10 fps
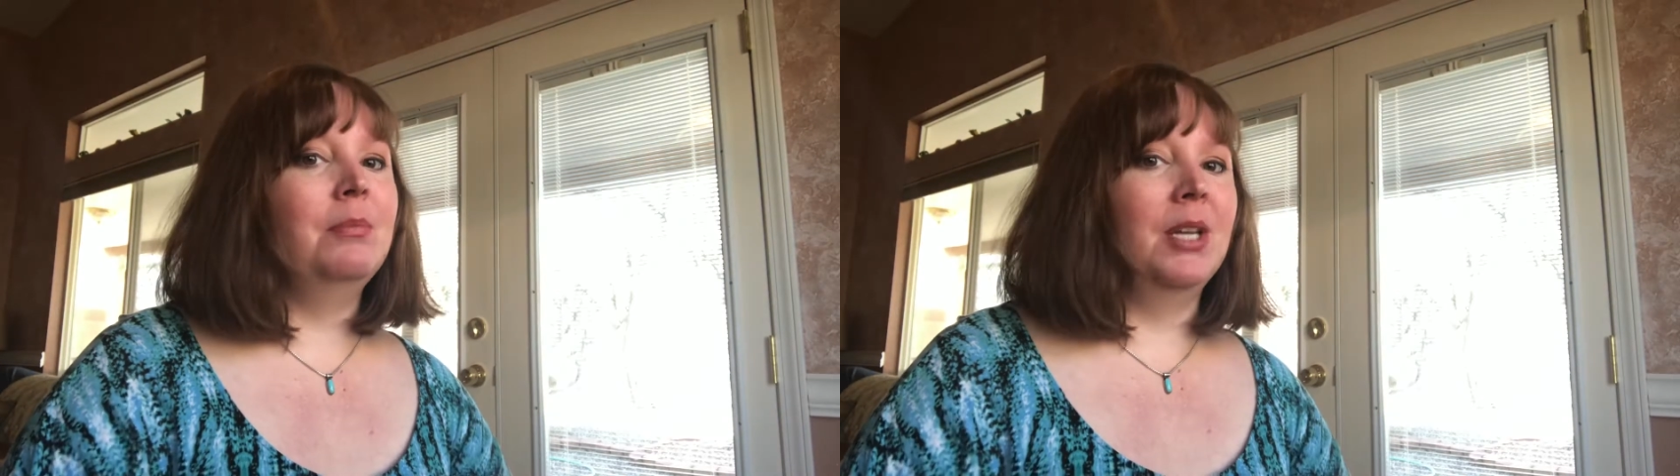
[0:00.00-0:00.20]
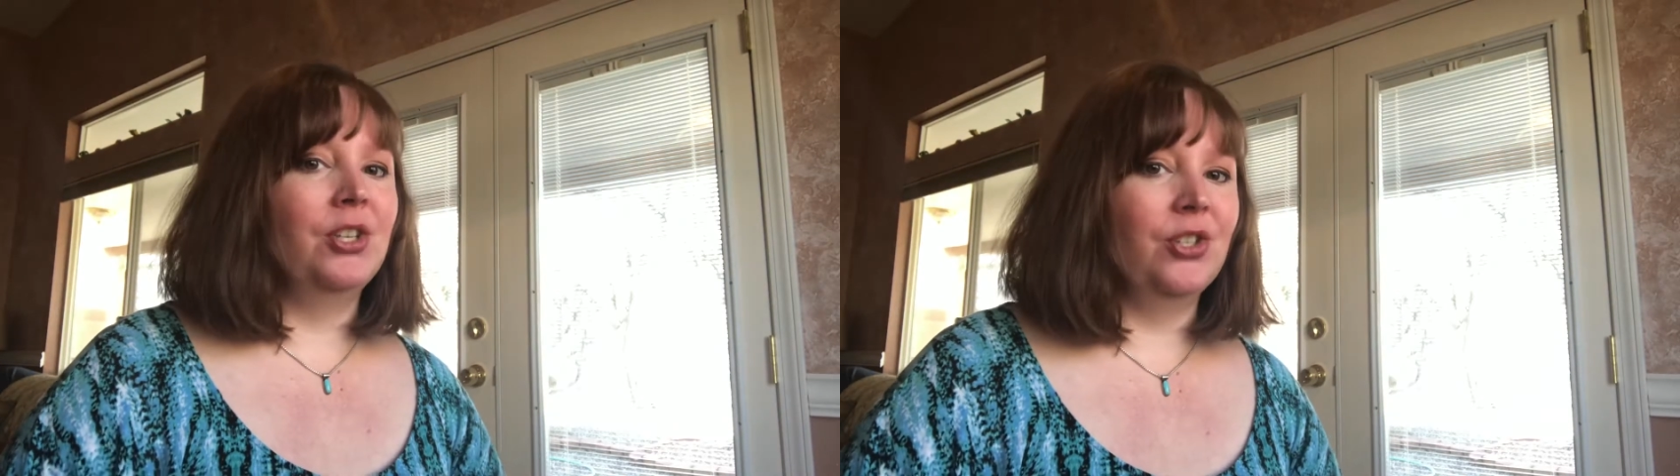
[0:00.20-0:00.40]

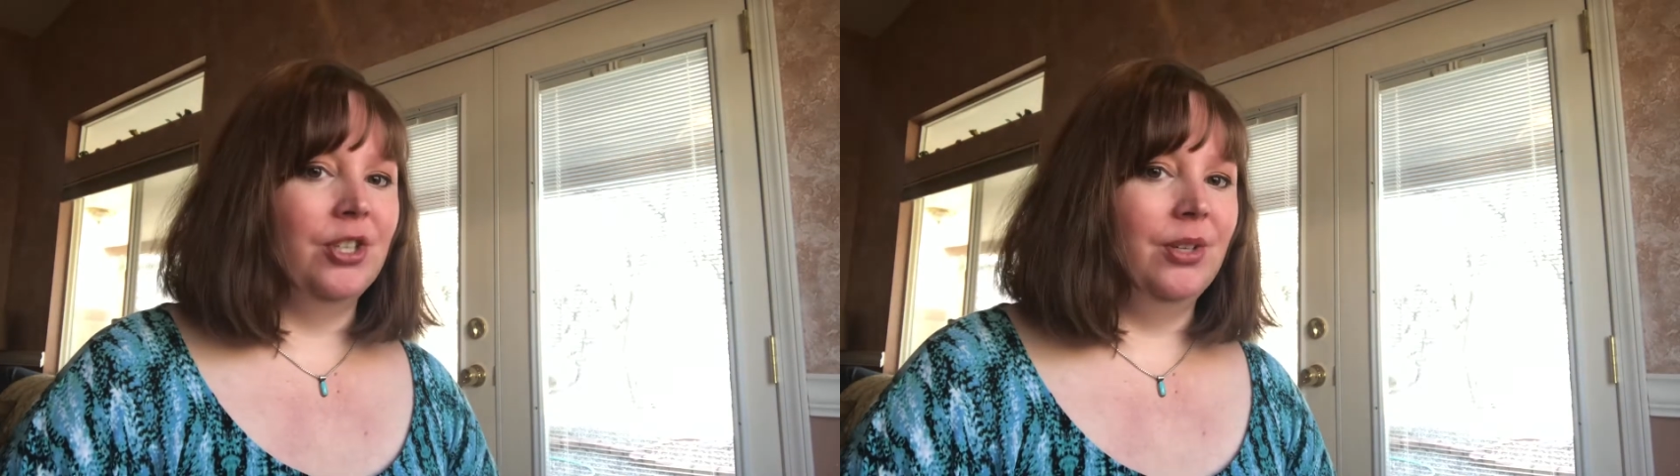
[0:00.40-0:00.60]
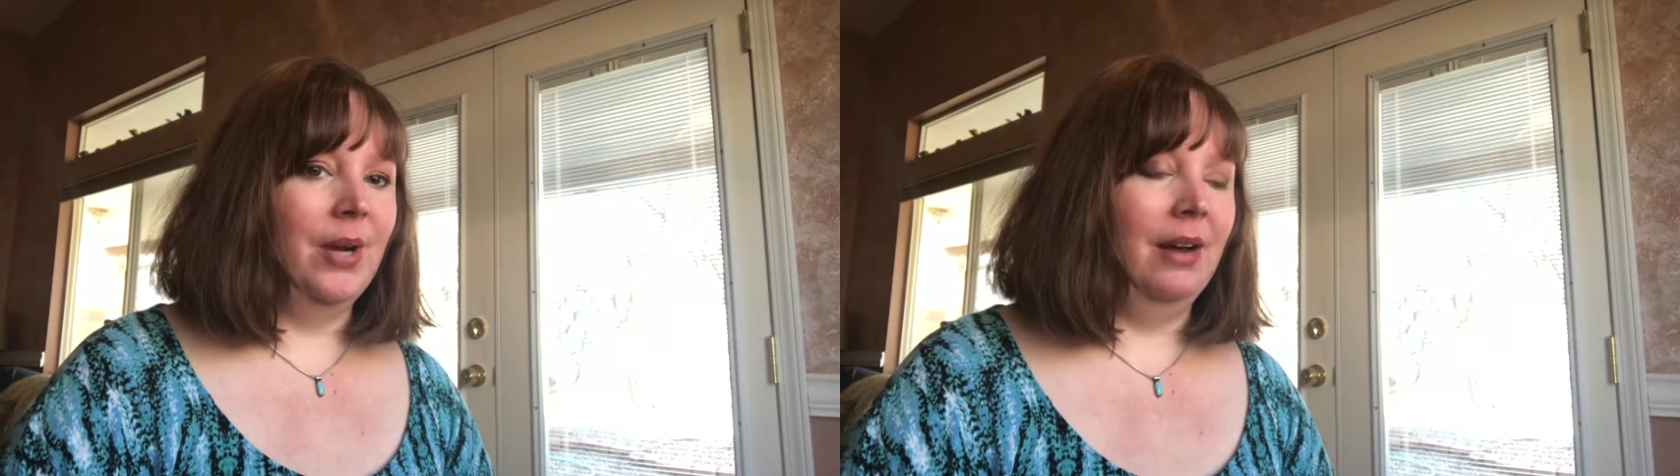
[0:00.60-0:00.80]
make sure
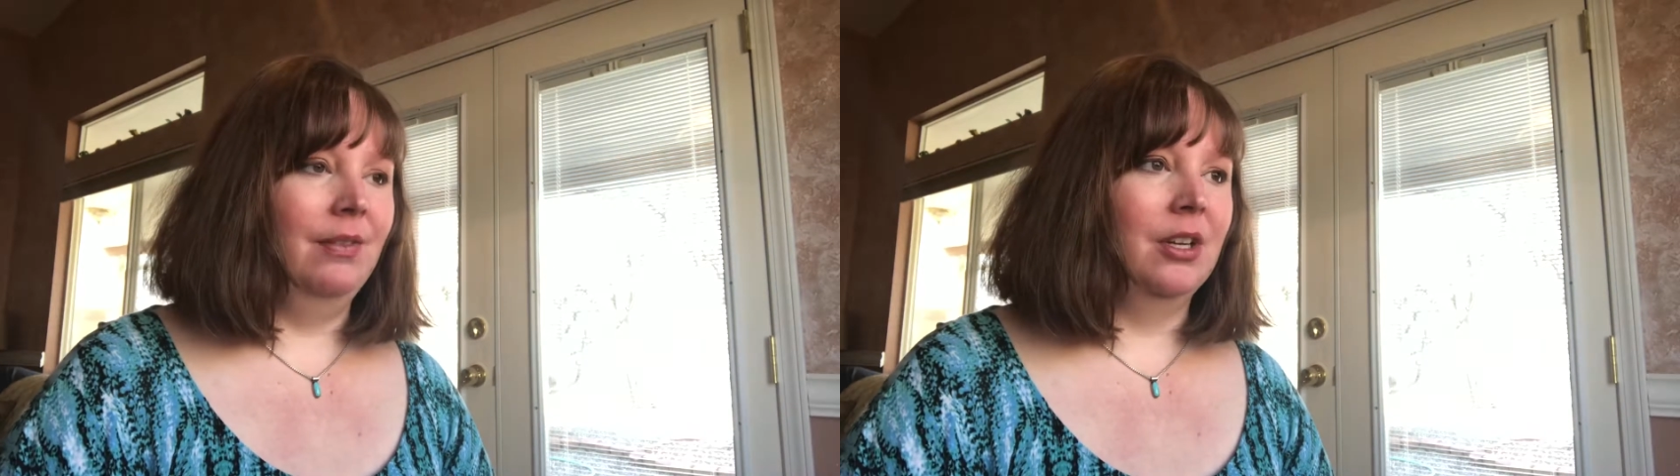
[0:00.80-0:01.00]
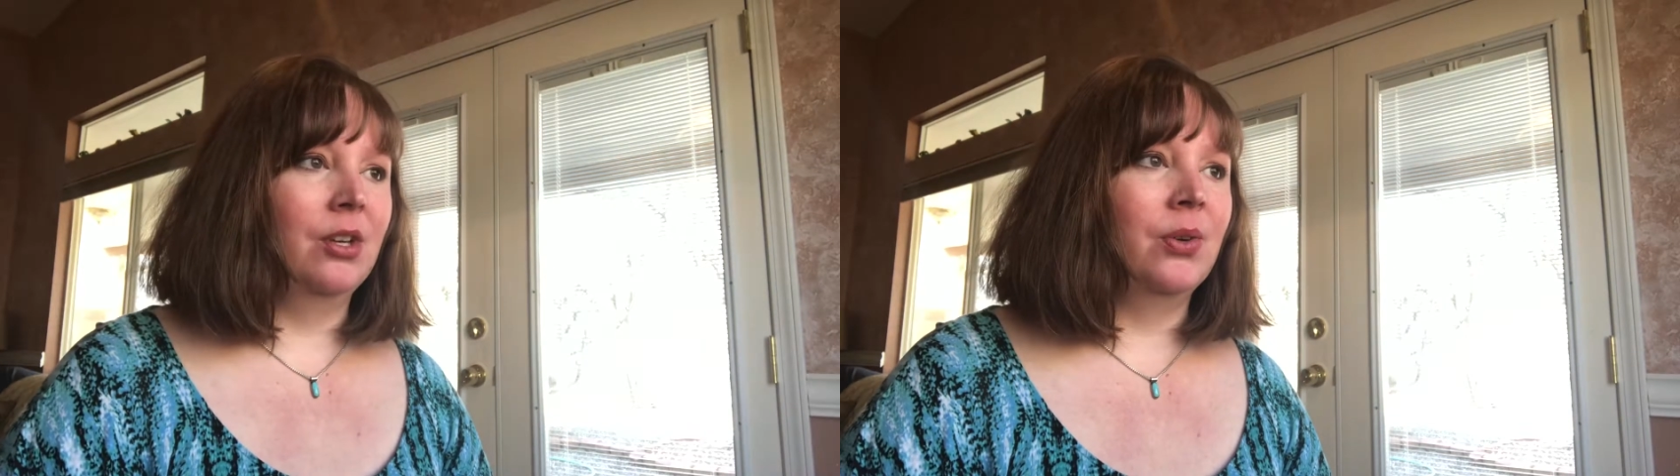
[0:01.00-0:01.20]
you have
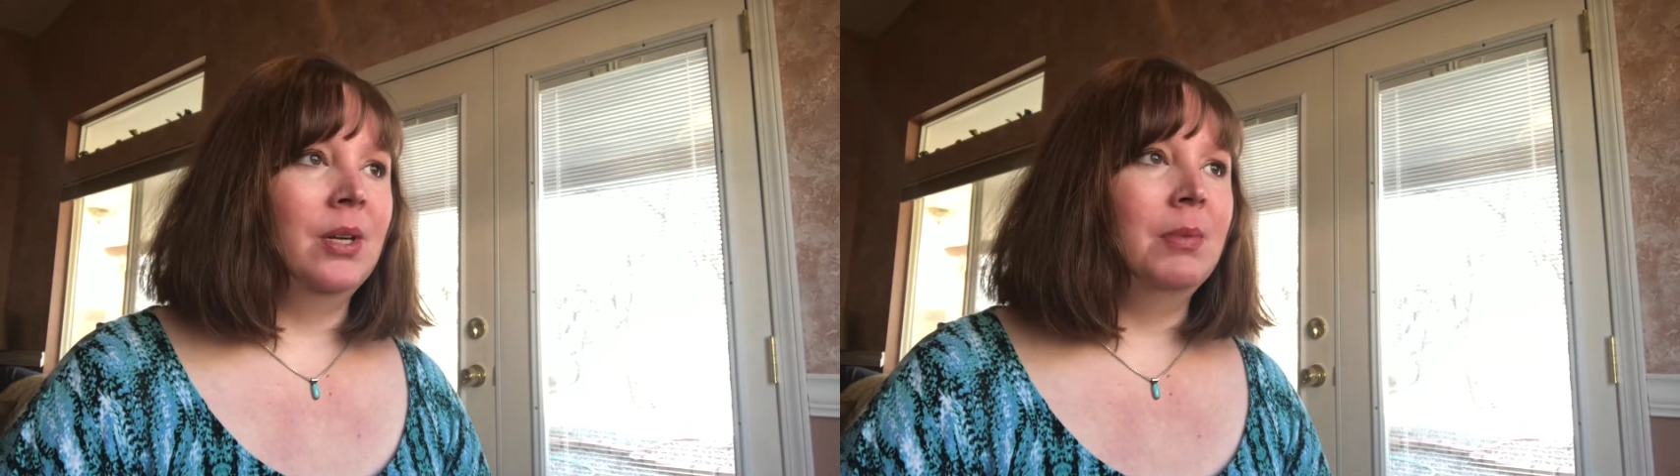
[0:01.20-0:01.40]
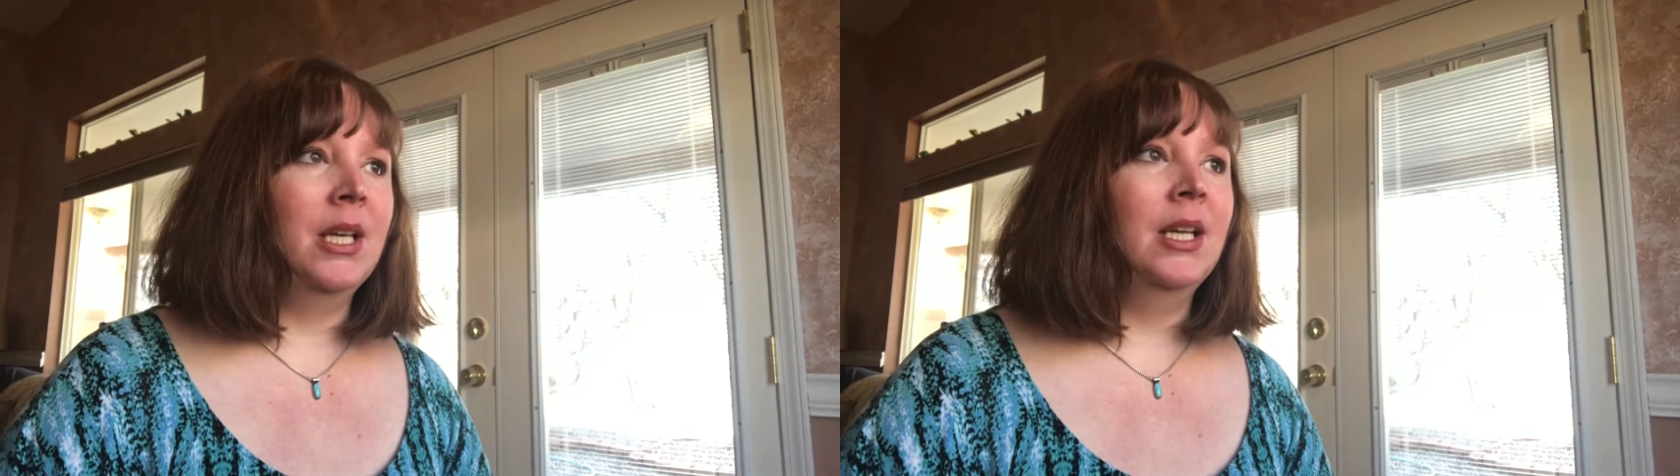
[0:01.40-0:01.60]
an
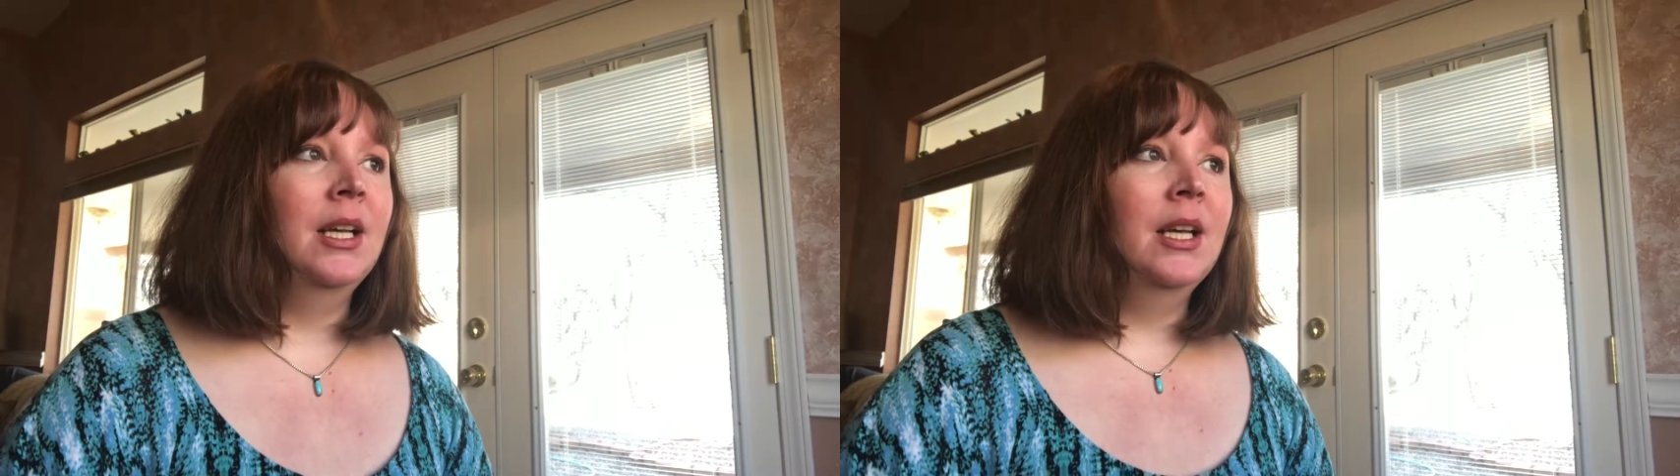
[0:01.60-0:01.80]
agreement.